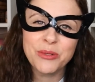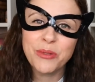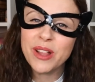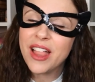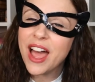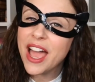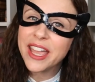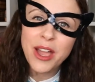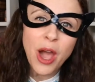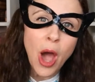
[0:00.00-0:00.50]
Well,
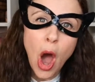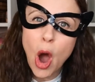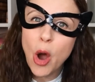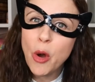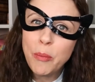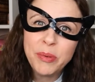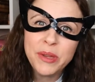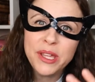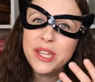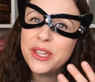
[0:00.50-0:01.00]
I
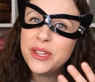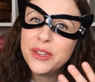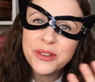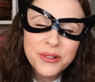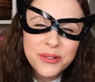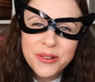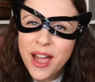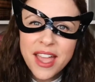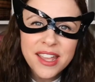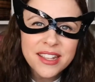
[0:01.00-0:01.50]
hope
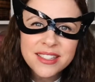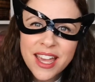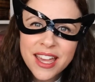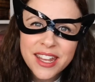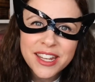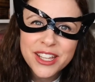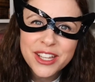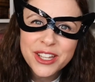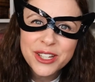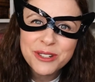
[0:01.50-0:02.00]
you guys
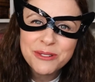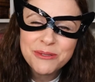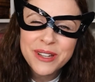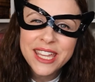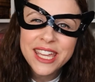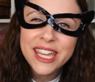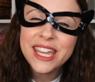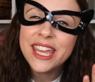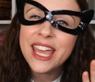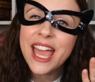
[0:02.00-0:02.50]
had a good
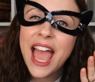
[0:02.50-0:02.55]
week.